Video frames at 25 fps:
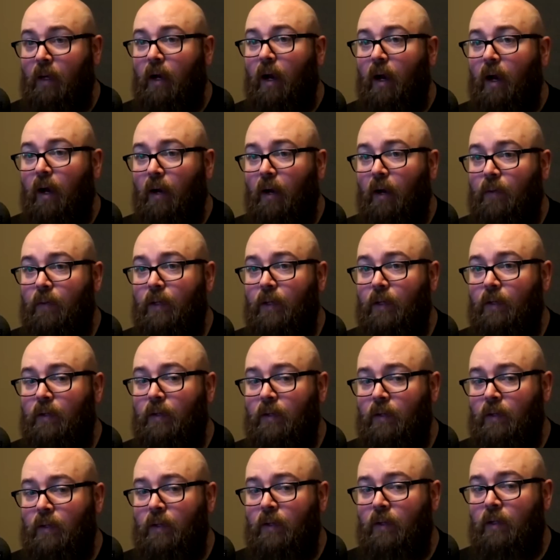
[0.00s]
I think
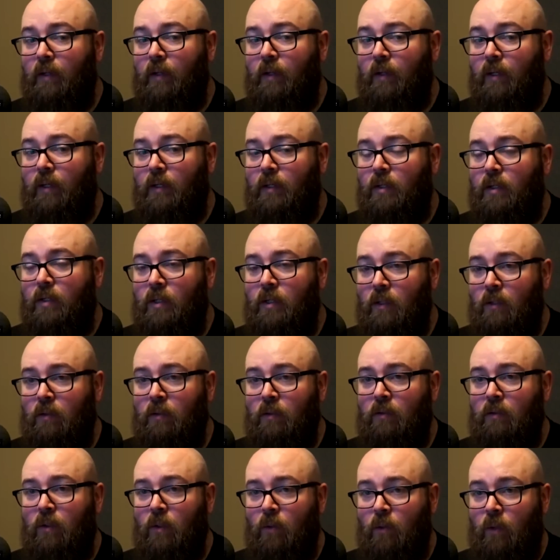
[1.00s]
that there is
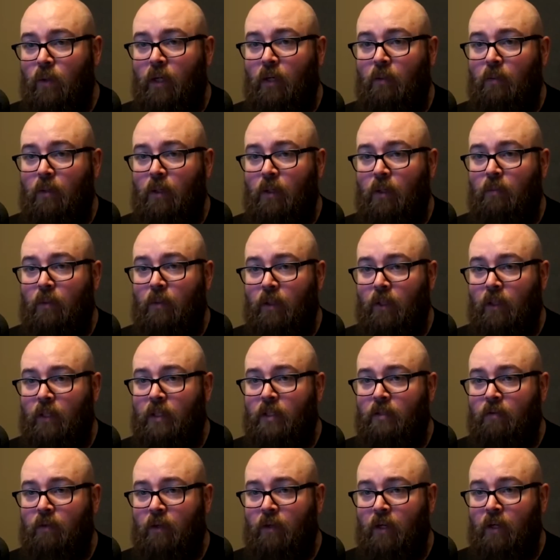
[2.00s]
still going to be a
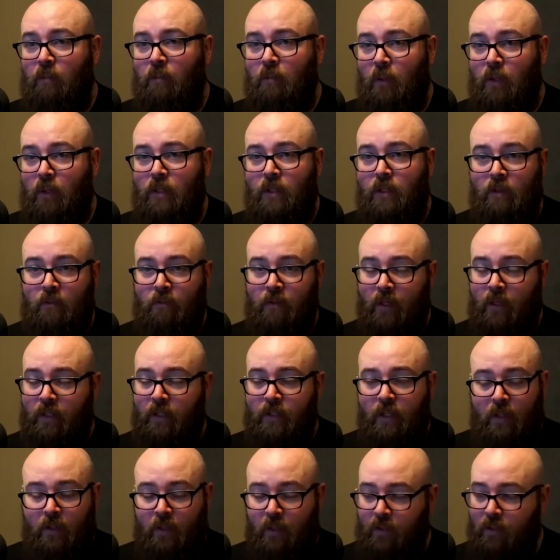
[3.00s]
place for in-person
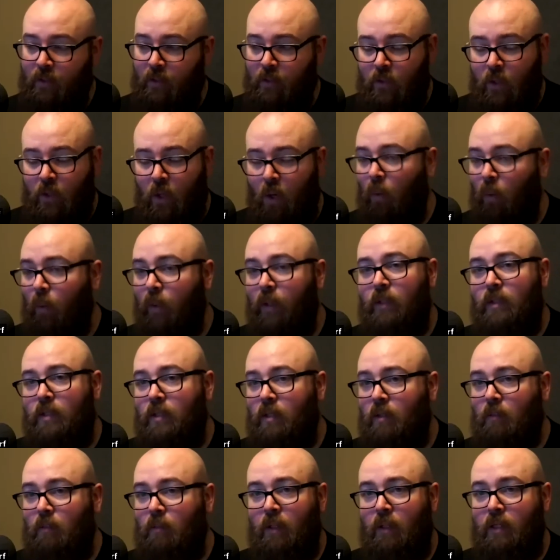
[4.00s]
events. I think there's always
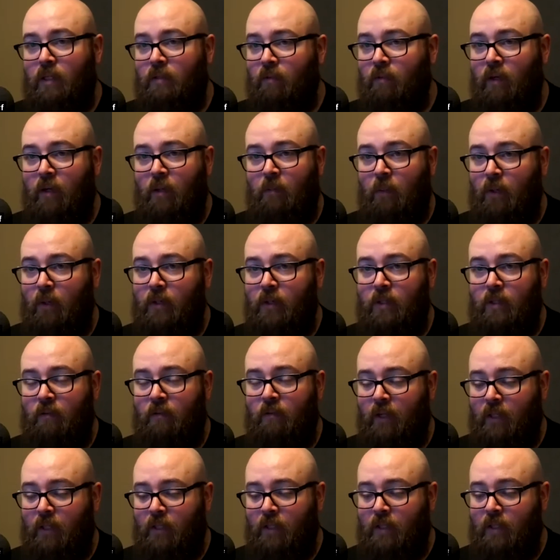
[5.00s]
a place for in-person
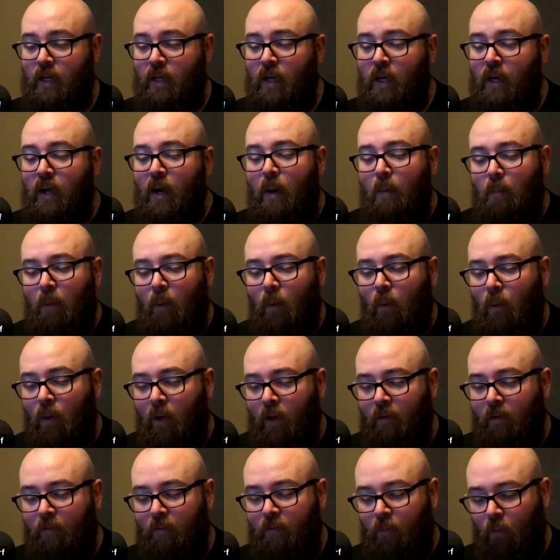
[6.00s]
events. But
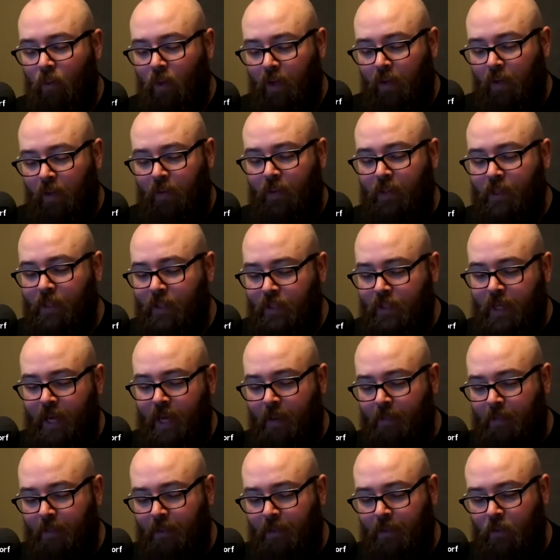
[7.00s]
what I think has
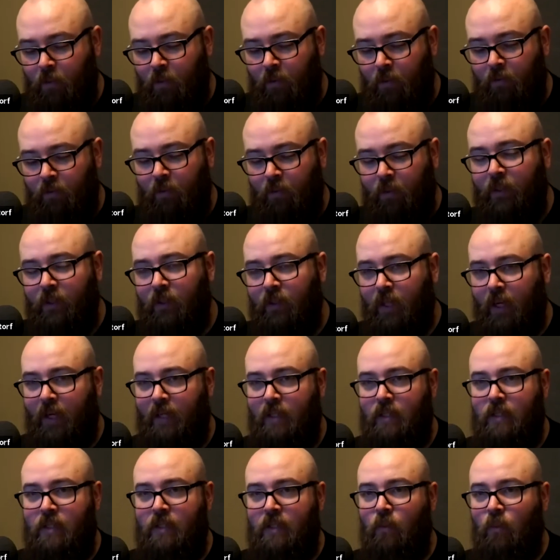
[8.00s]
happened is we've
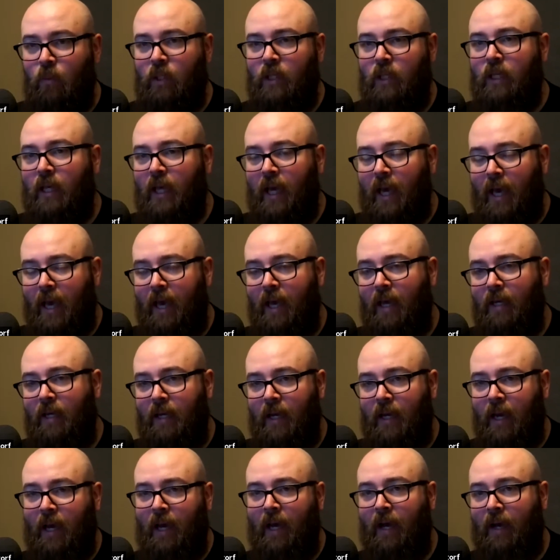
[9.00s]
realized that we
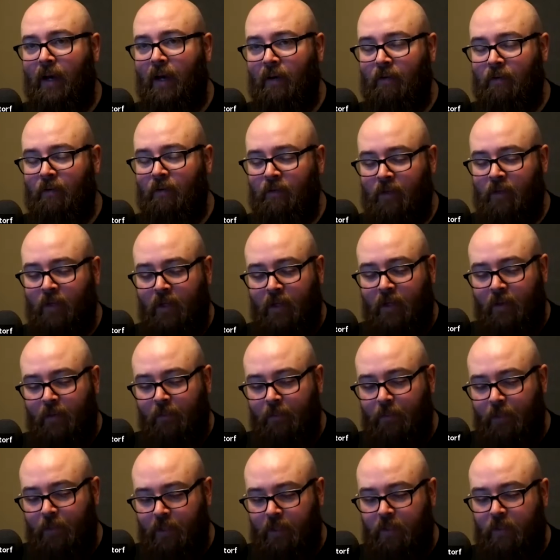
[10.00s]
can have
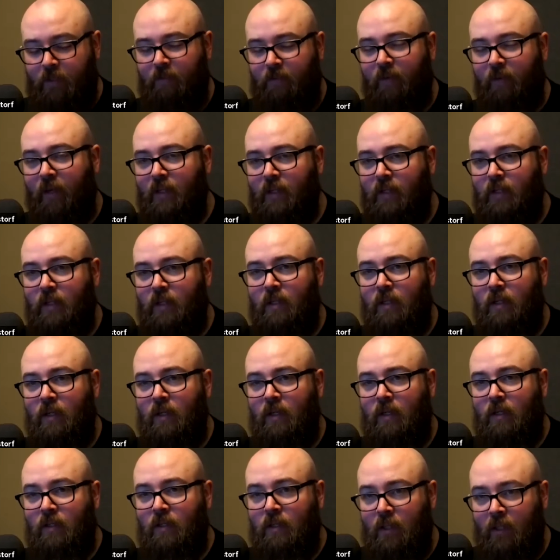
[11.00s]
these events
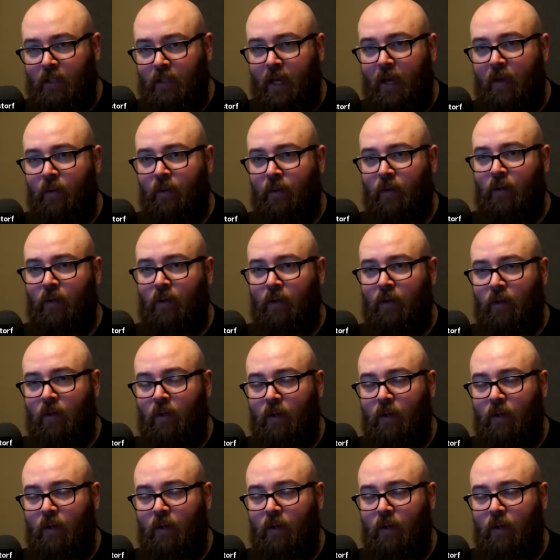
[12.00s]
together